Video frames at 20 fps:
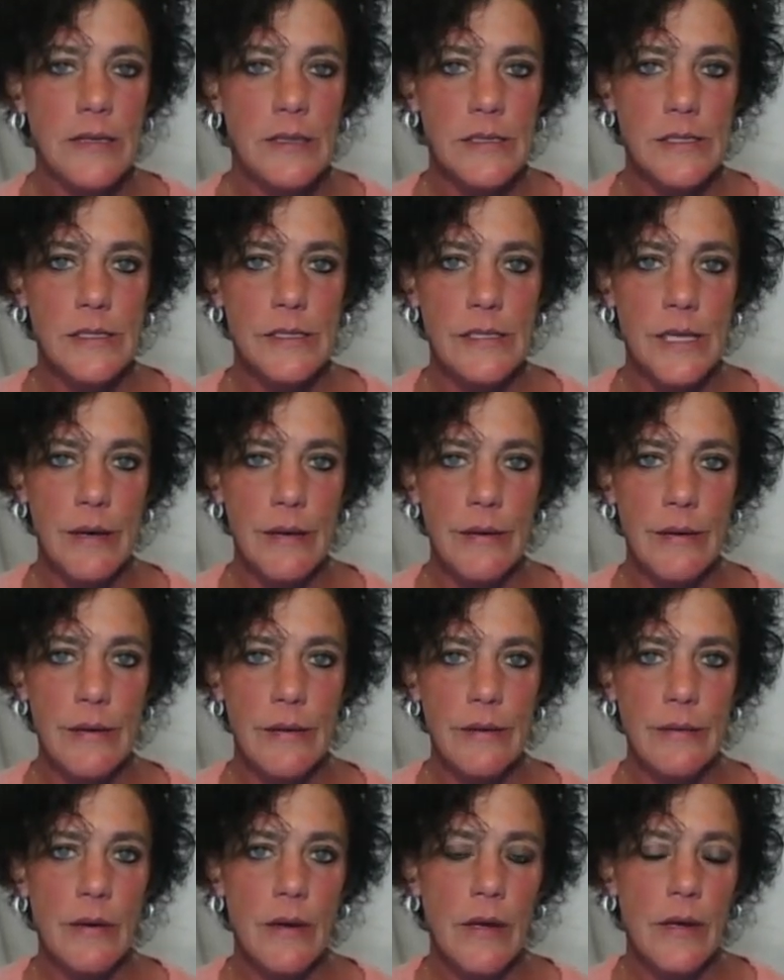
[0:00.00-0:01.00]

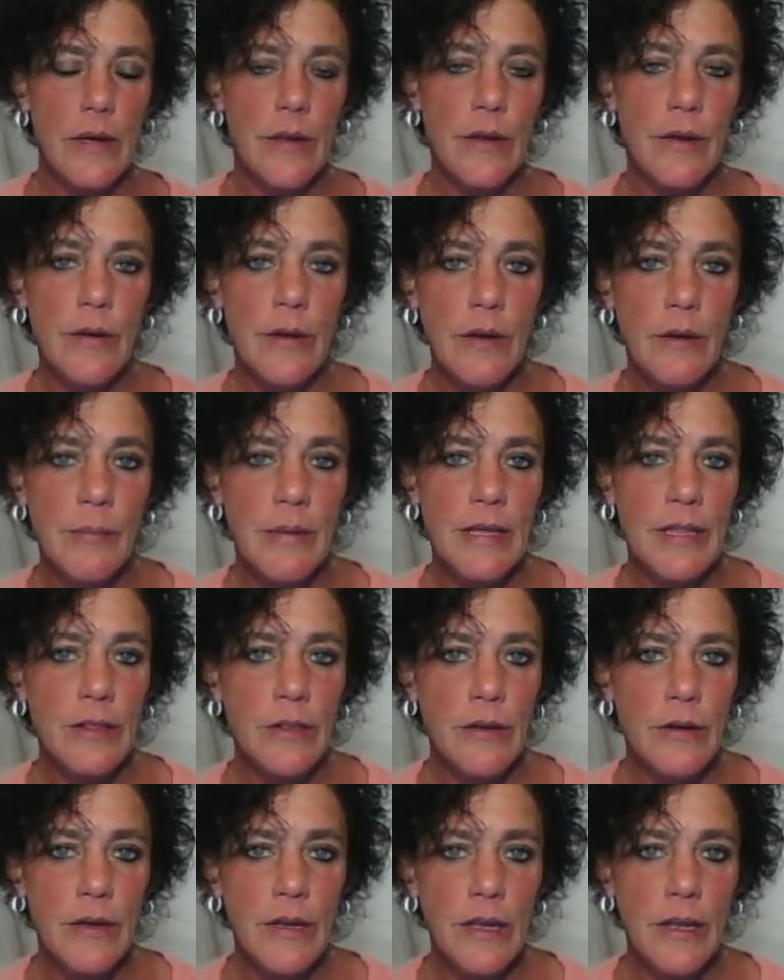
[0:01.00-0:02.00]
So you're going to be
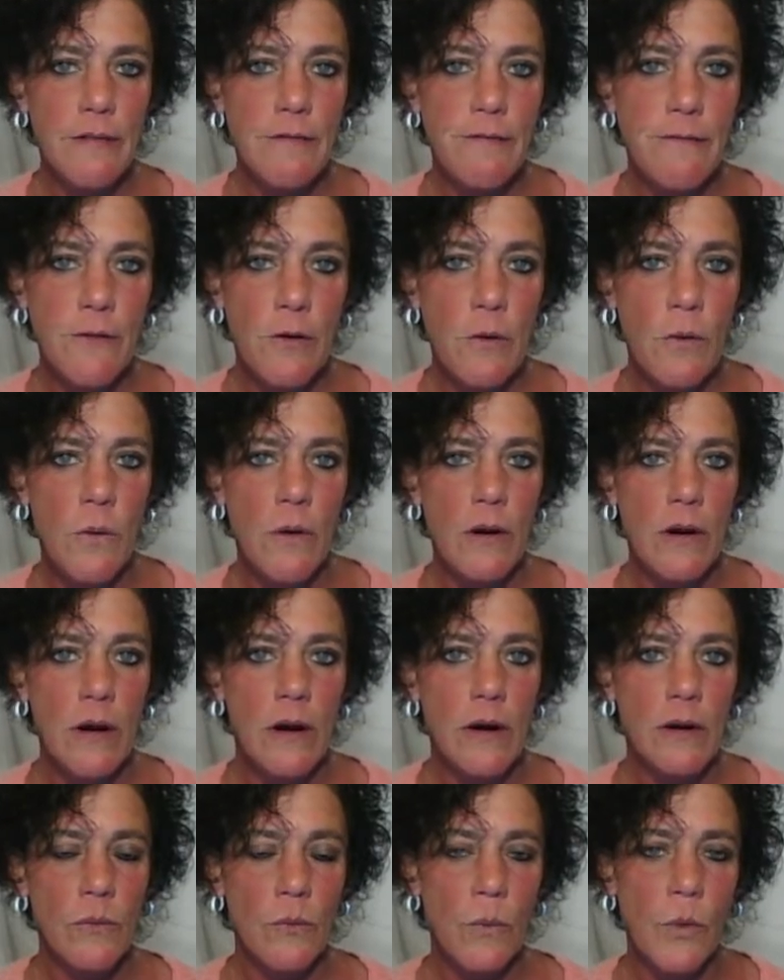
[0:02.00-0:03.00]
looking
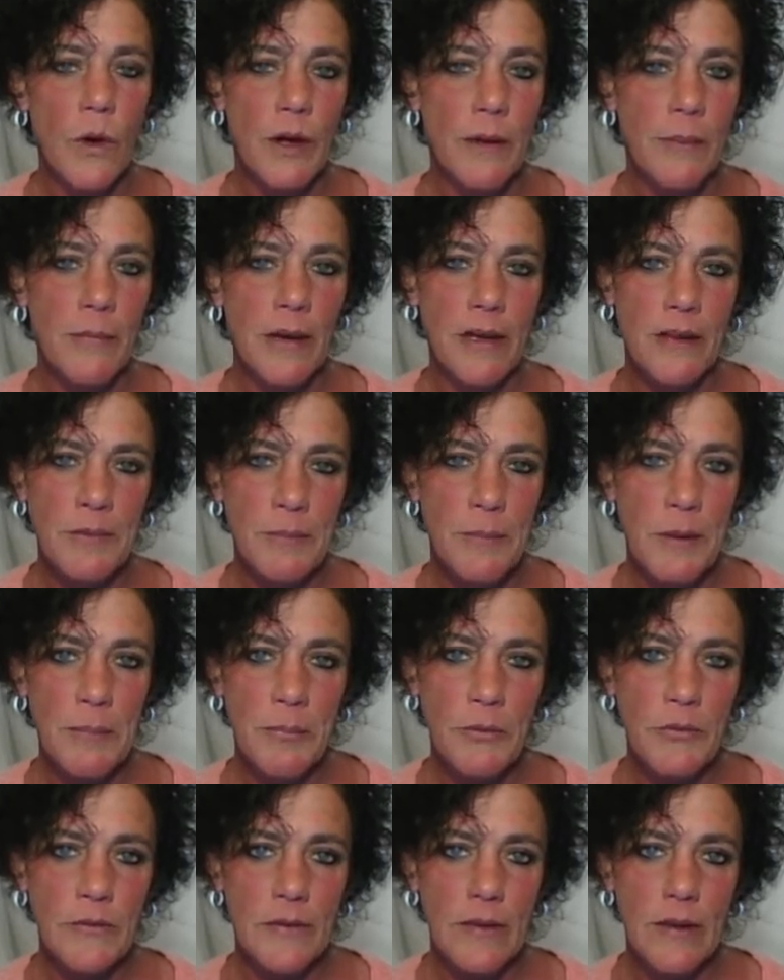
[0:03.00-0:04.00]
for what most
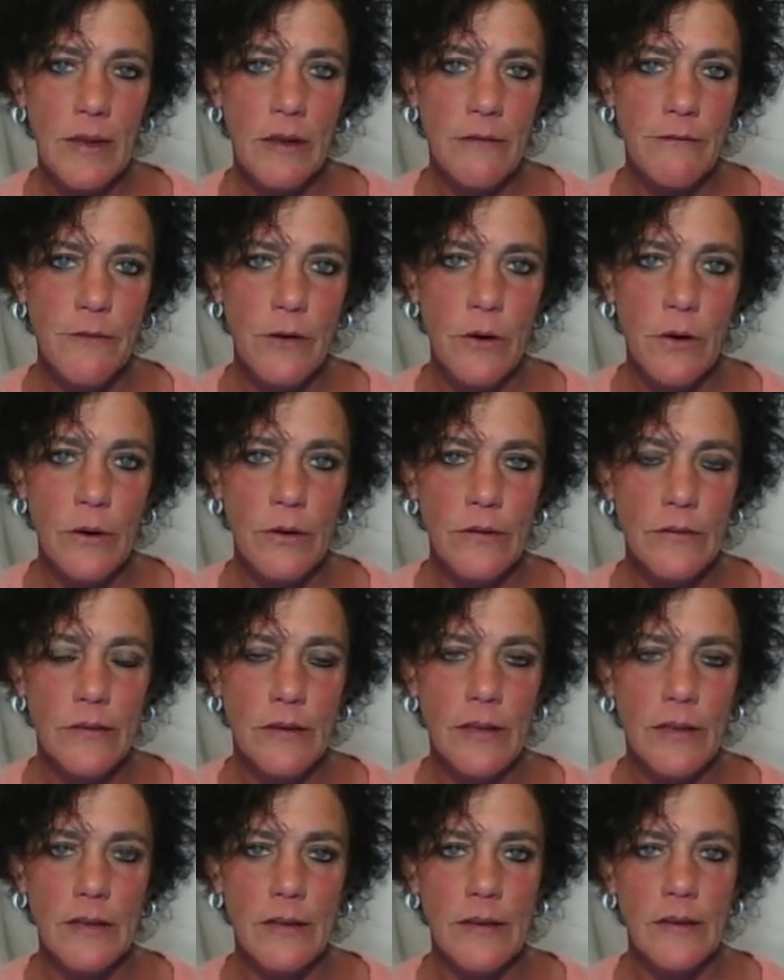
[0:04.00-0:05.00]
people see at
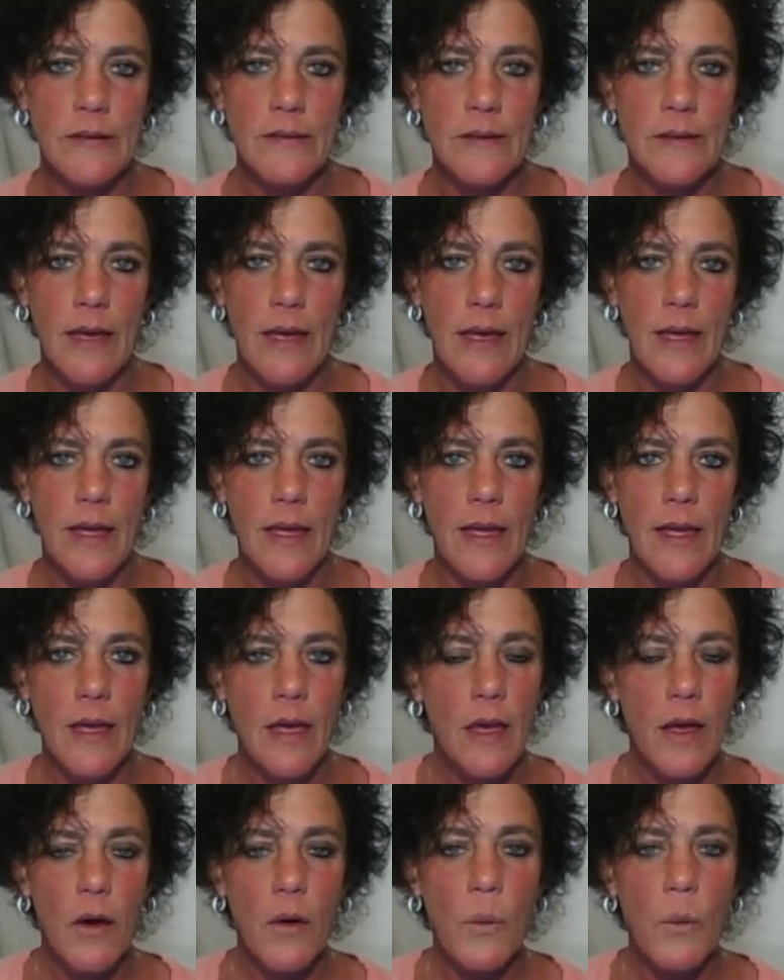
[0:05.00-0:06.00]
first is a
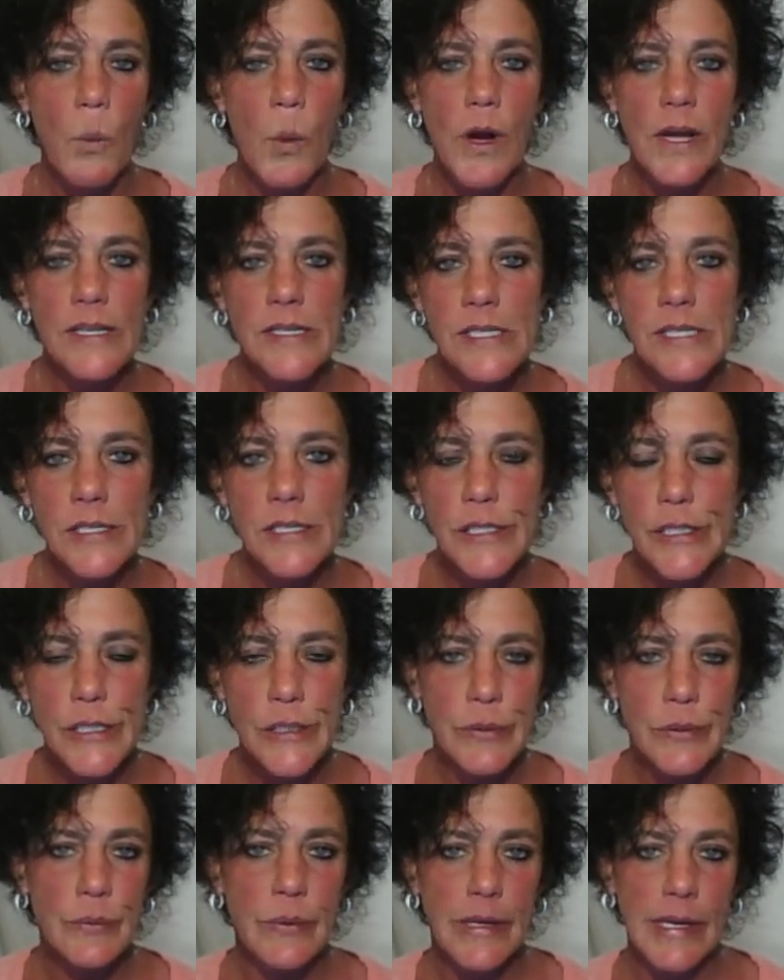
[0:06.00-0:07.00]
1 to
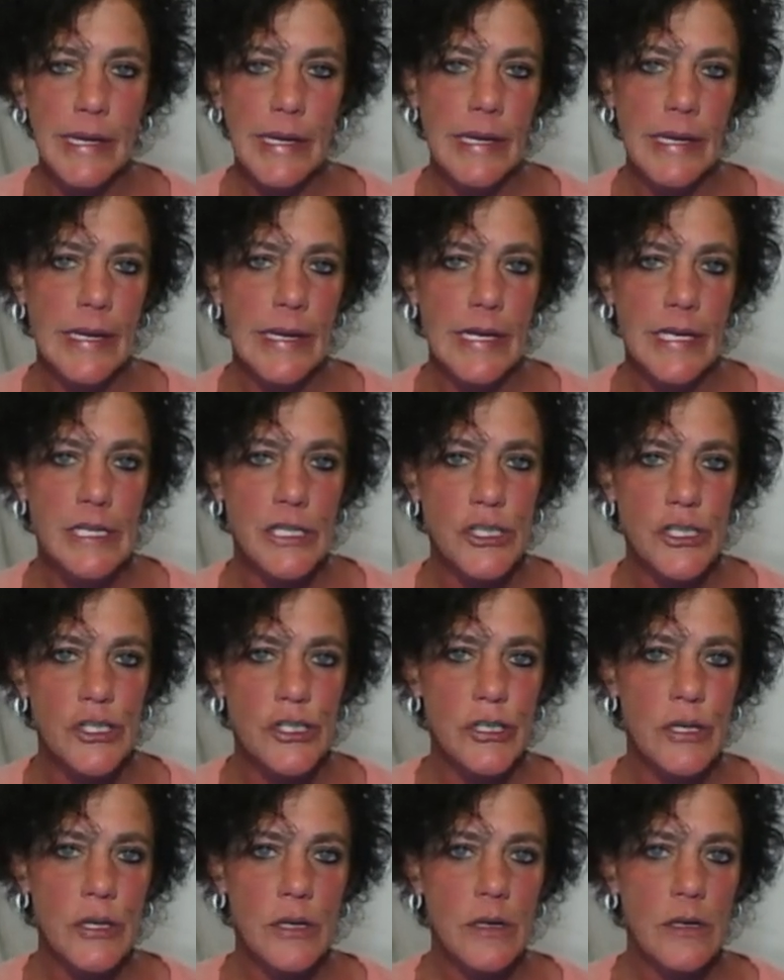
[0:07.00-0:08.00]
2
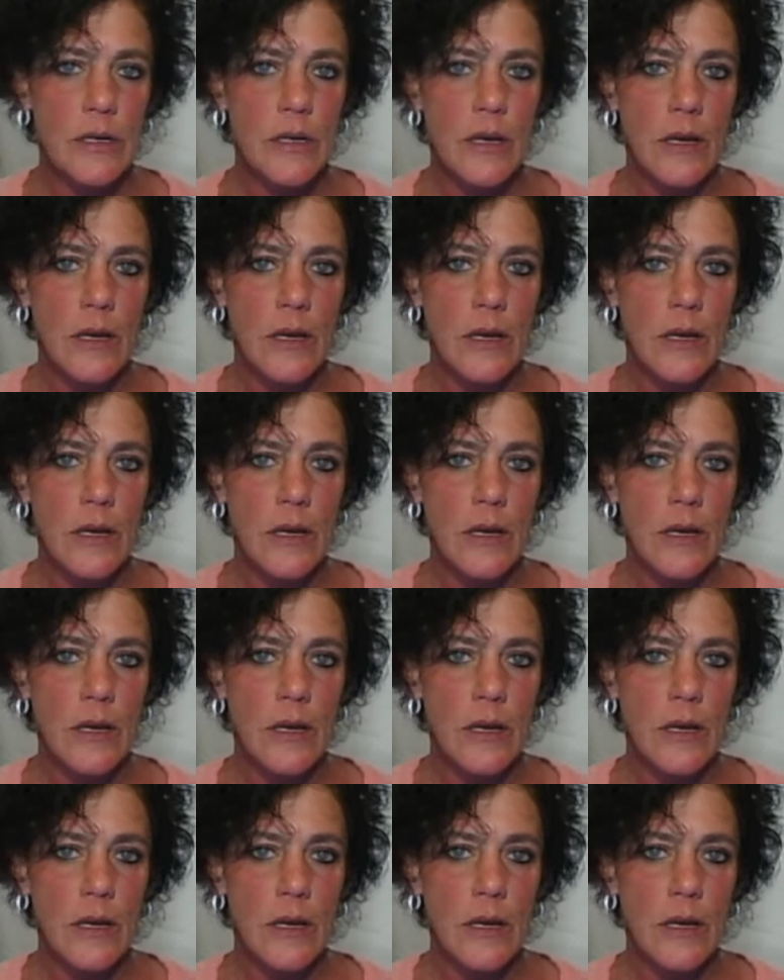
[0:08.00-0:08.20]
inch